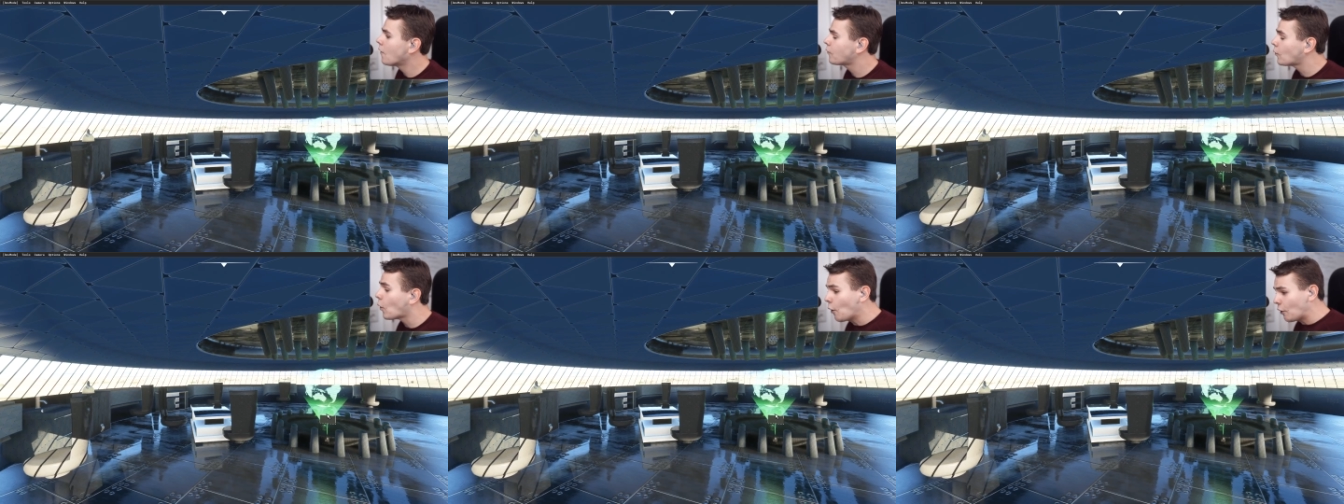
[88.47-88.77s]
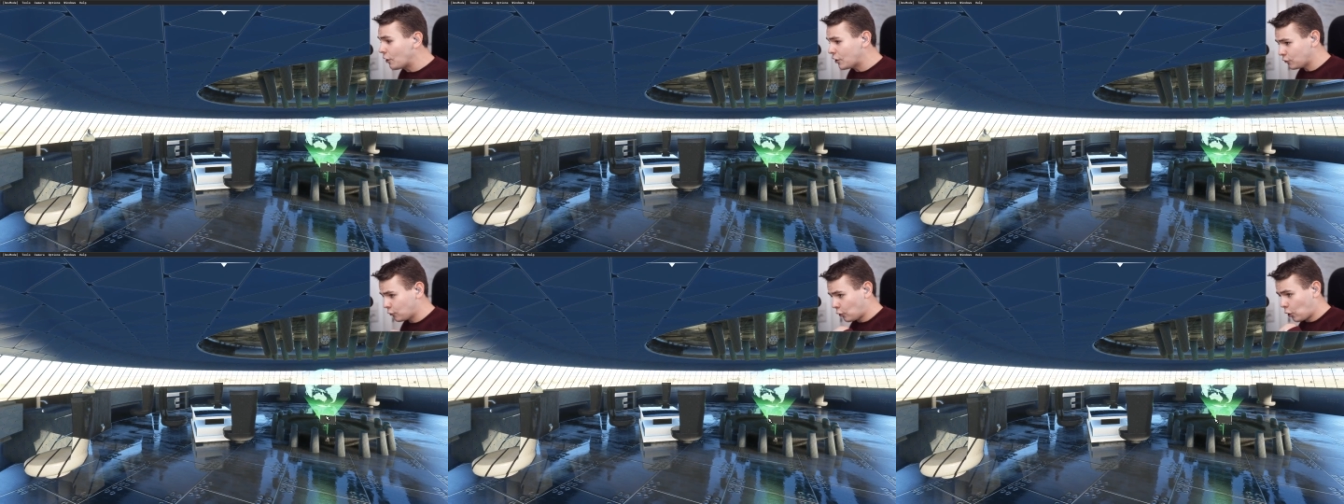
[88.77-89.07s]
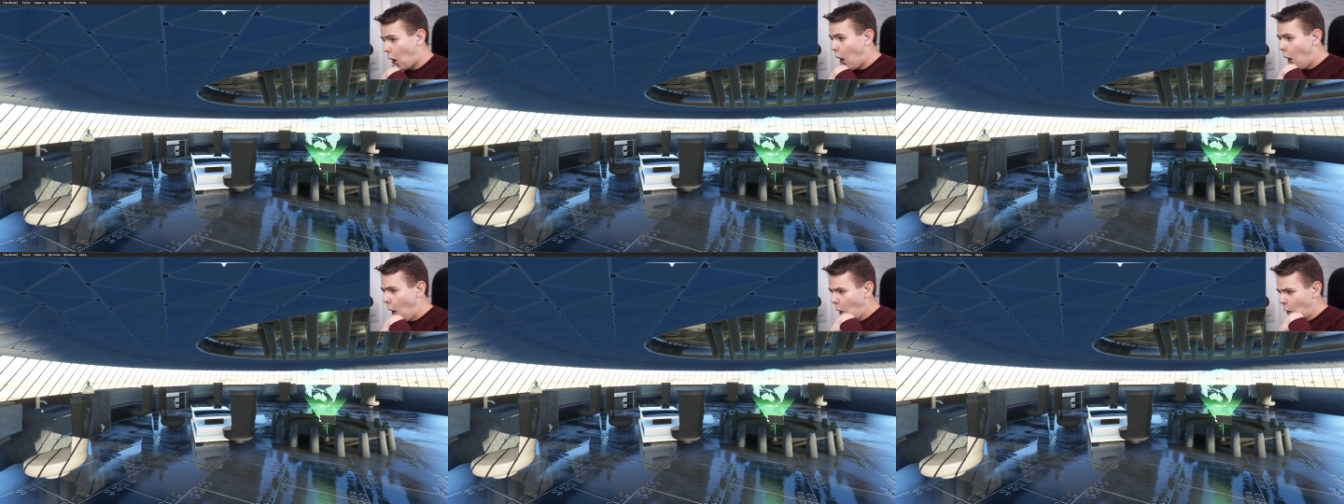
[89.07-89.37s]
Of course,
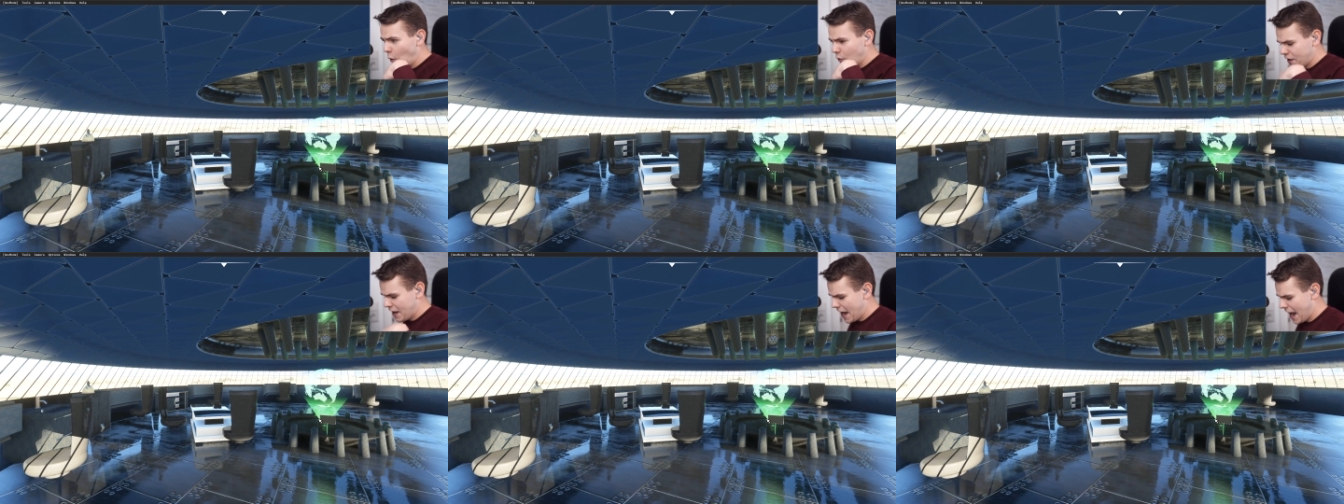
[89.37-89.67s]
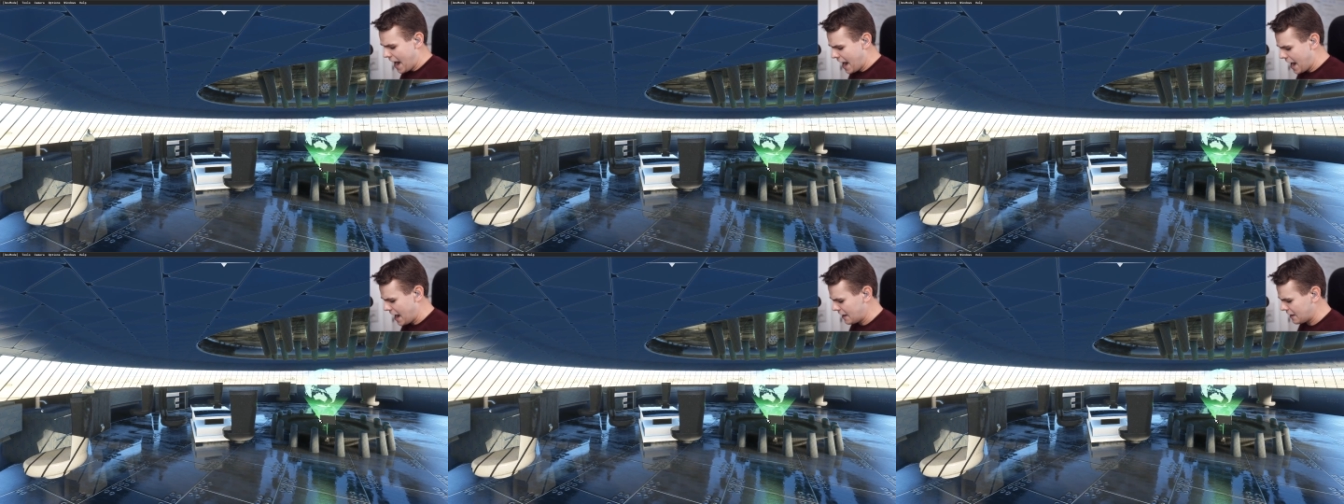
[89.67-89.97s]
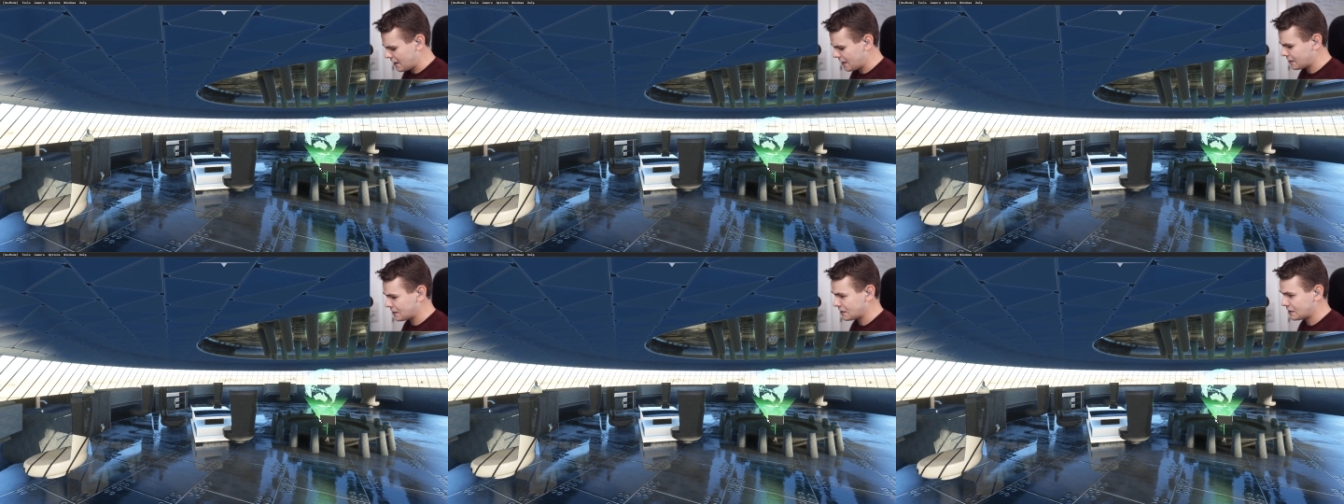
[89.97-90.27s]
for all the
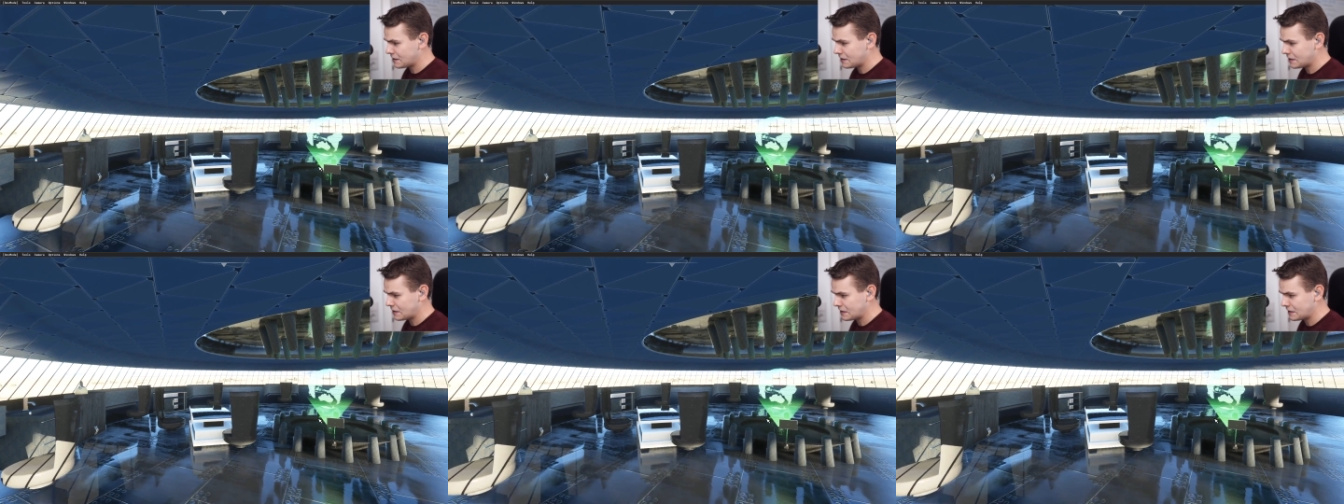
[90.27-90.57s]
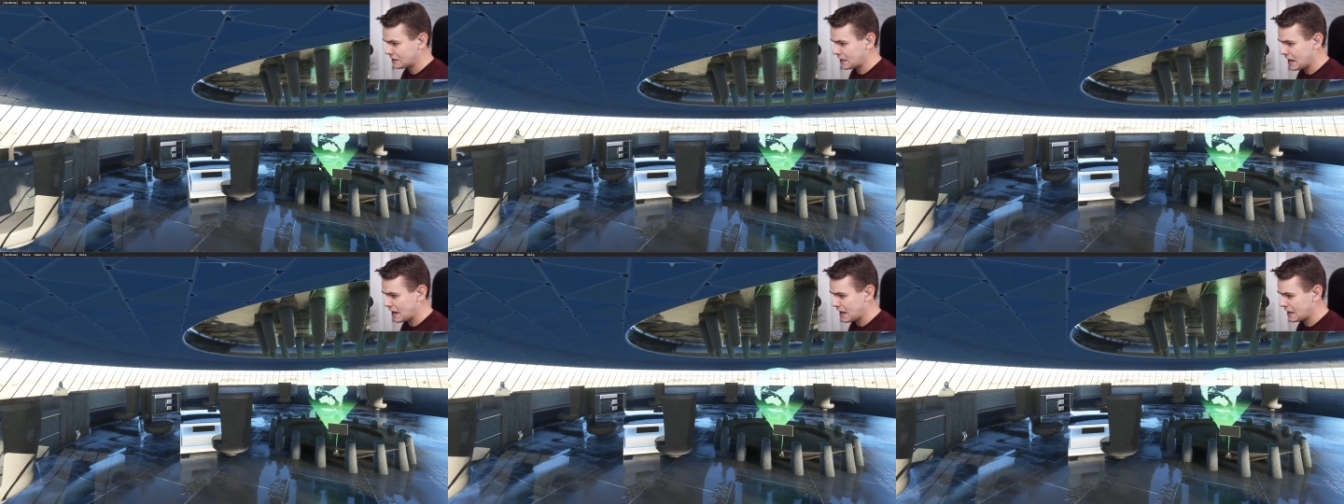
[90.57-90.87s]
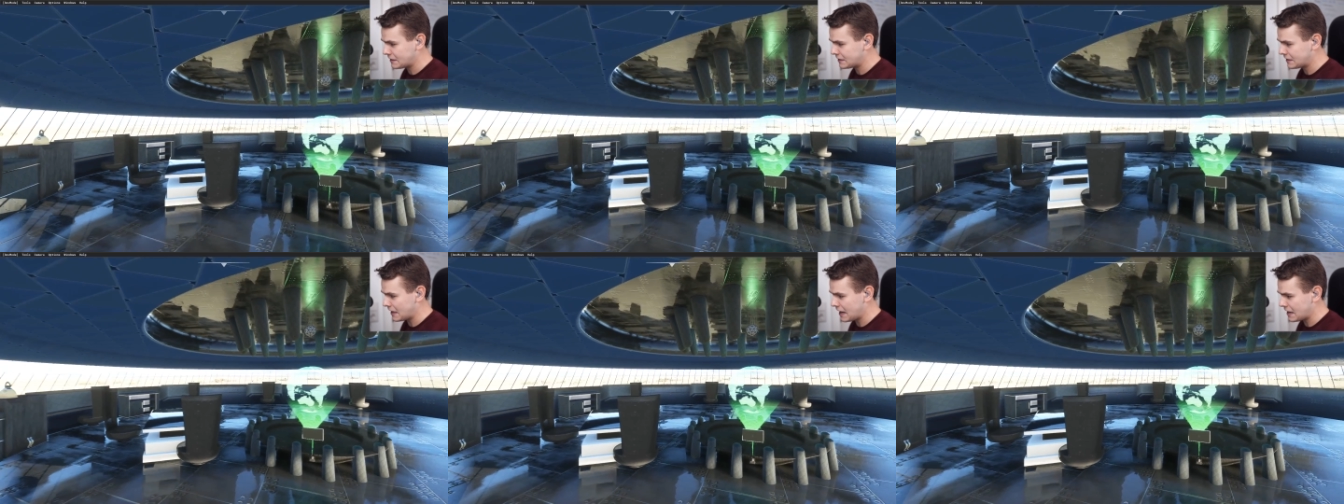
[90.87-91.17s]
aliens to
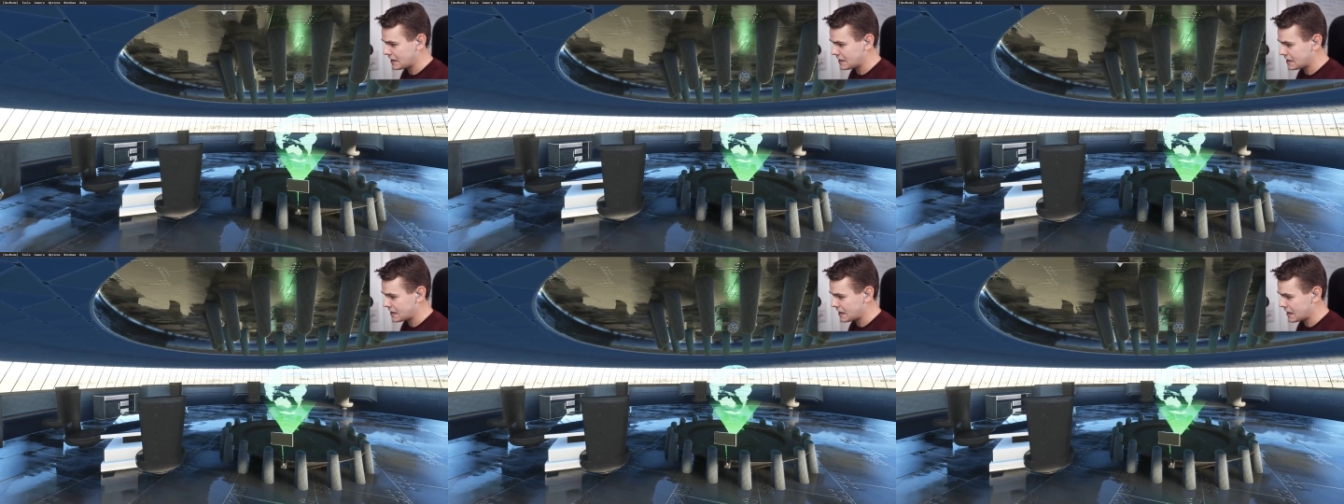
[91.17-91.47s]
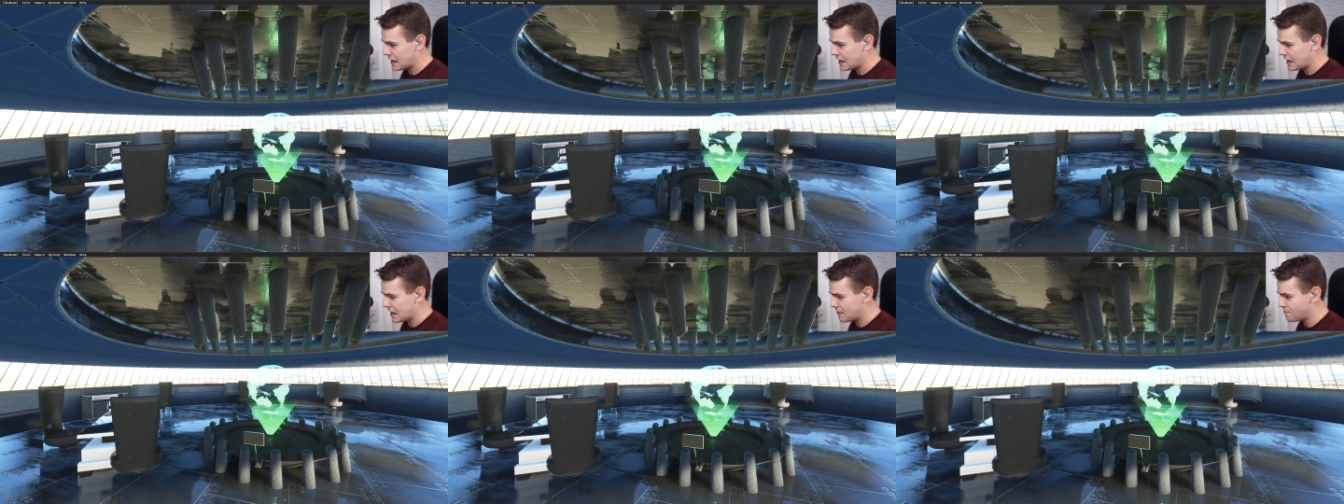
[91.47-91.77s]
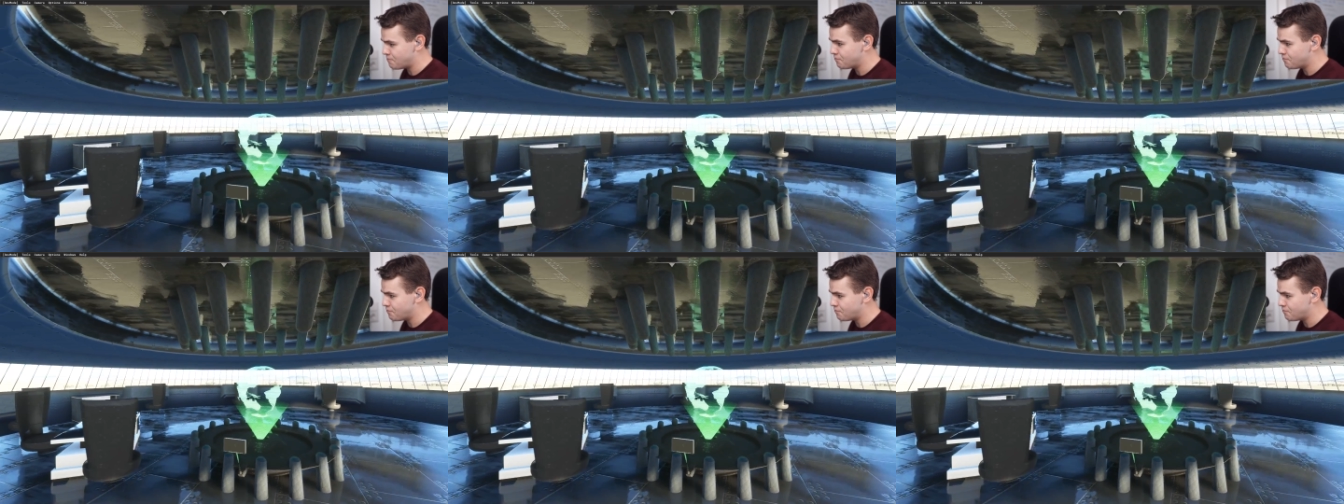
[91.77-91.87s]
sit and uh,